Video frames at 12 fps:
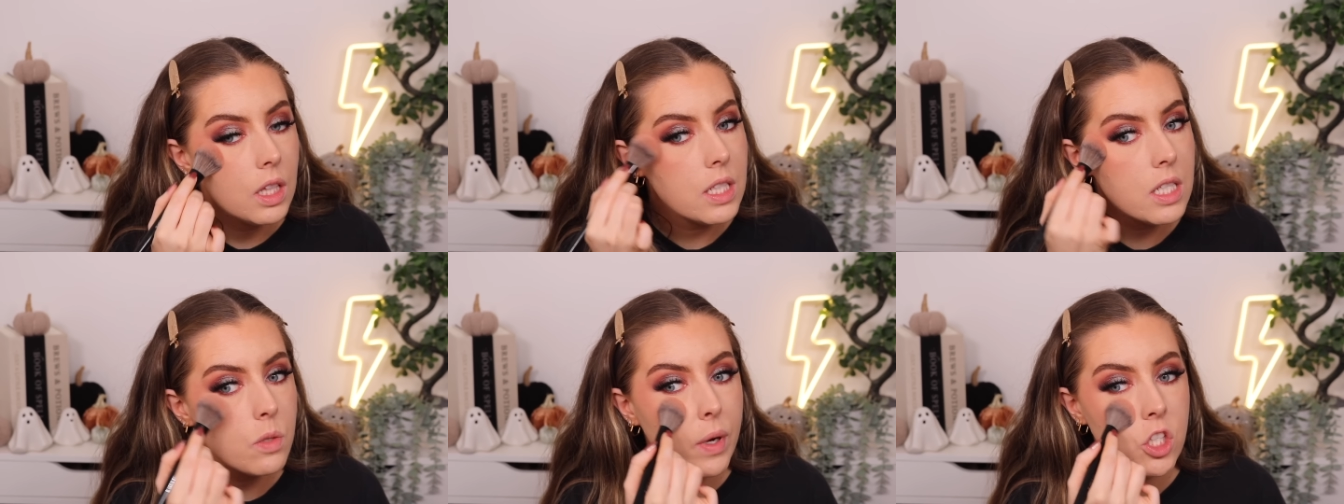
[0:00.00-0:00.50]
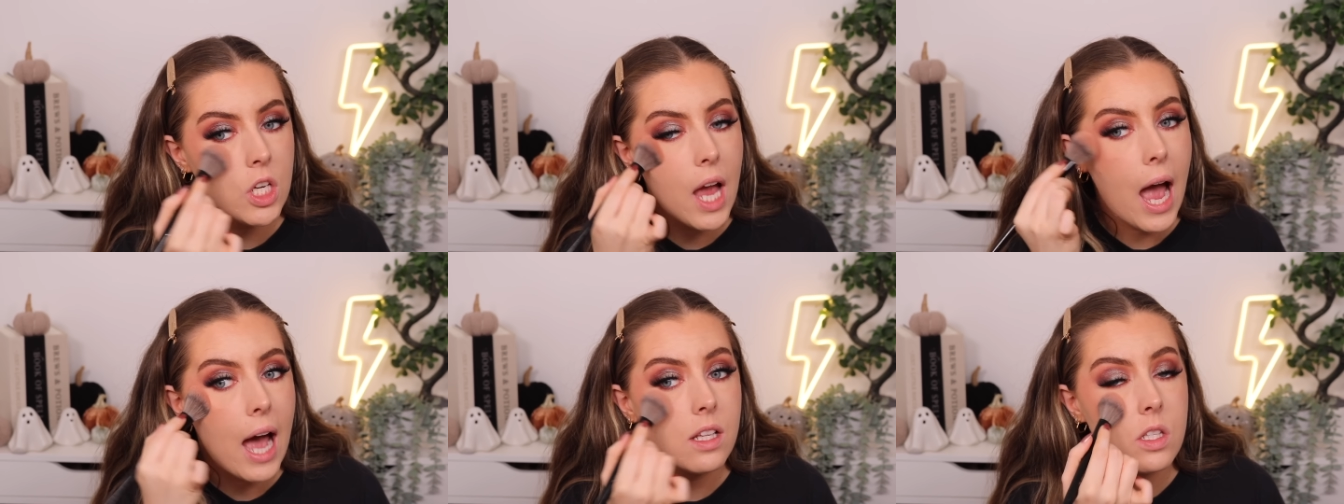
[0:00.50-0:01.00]
this is when she
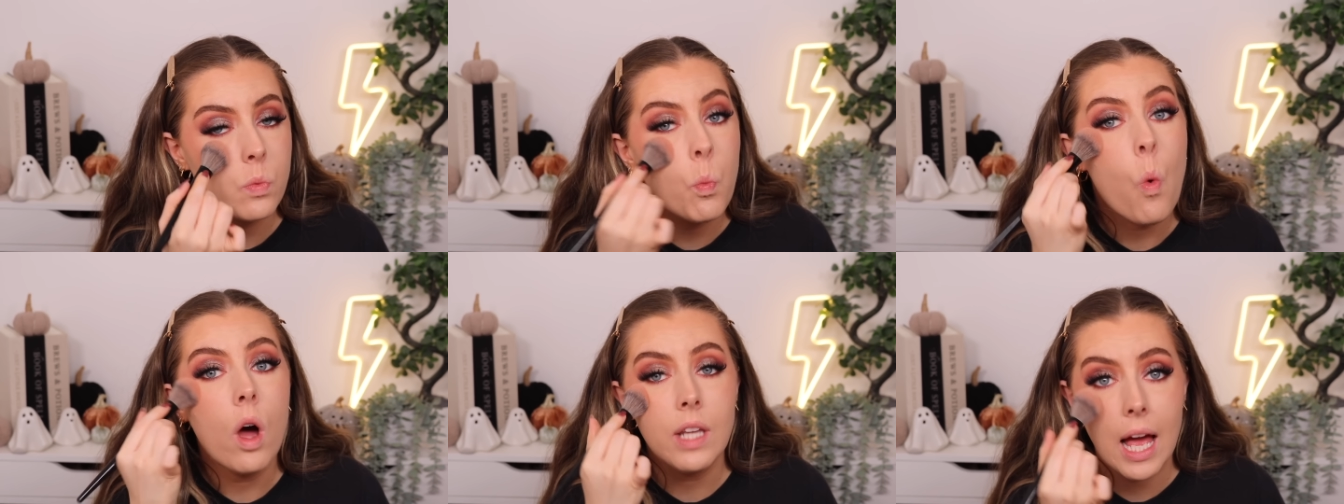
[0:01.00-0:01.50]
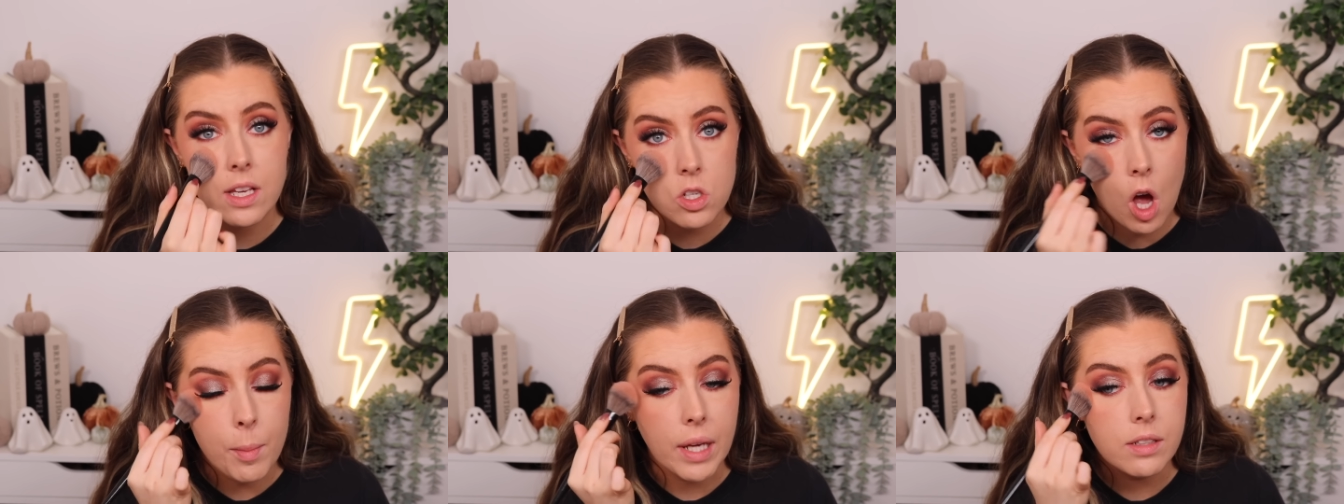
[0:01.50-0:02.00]
adds one last
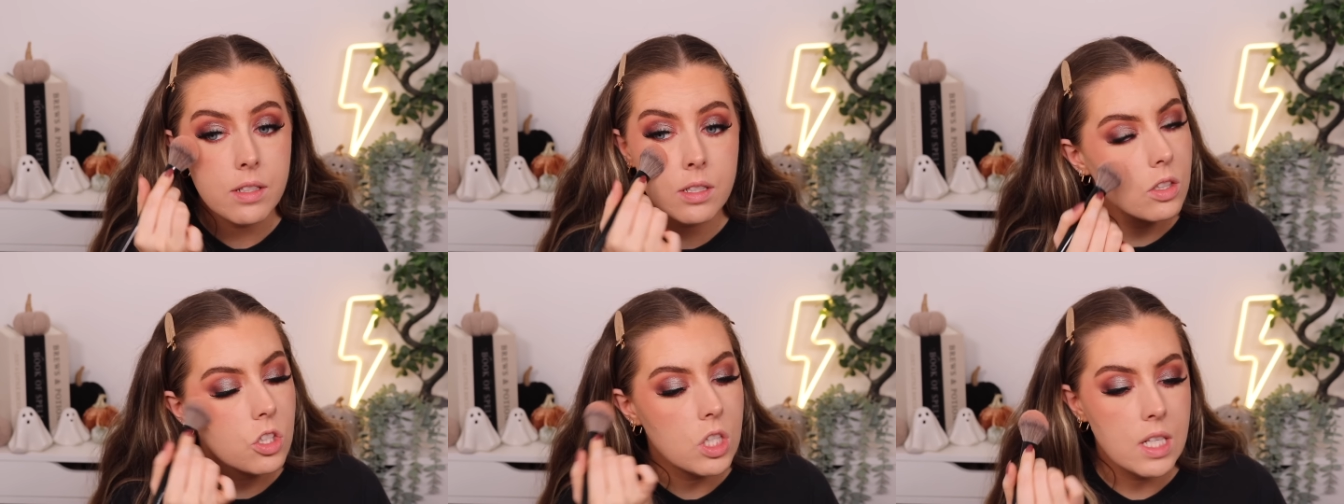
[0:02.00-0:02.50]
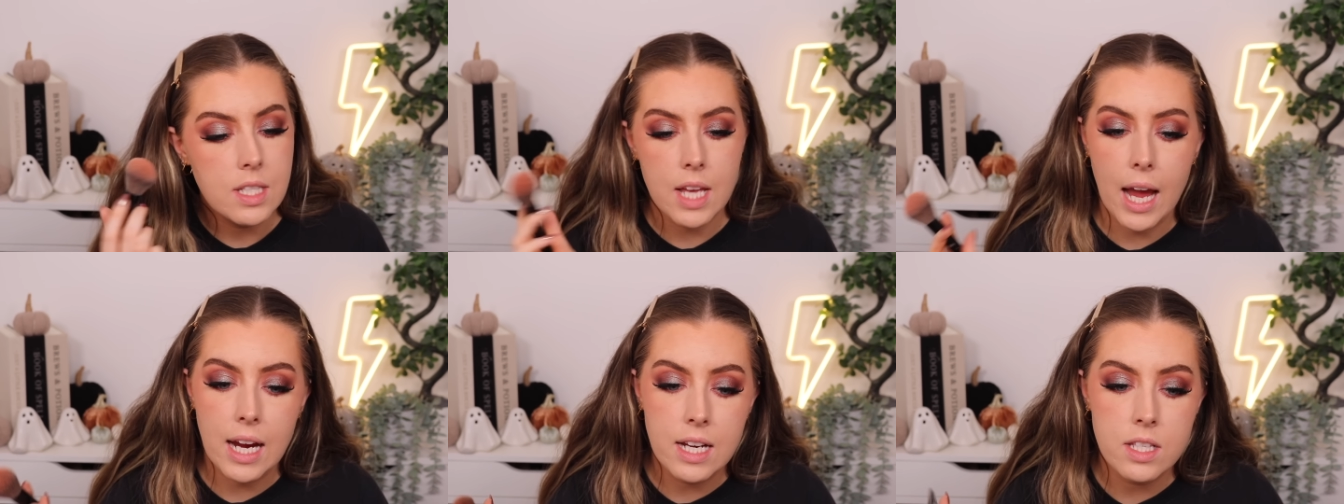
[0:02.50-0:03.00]
comment. She
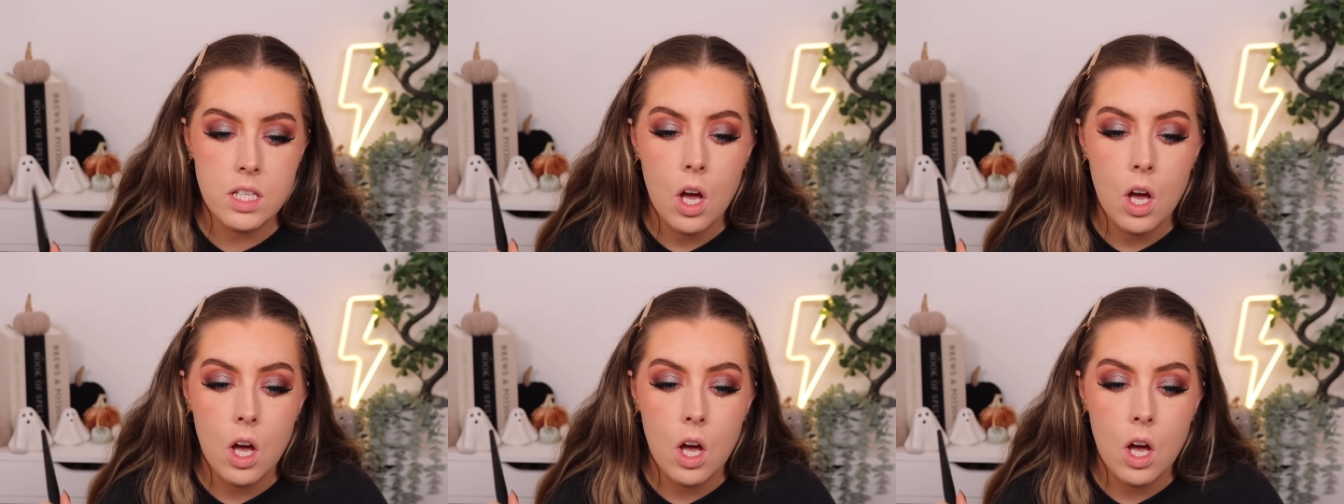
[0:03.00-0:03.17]
says,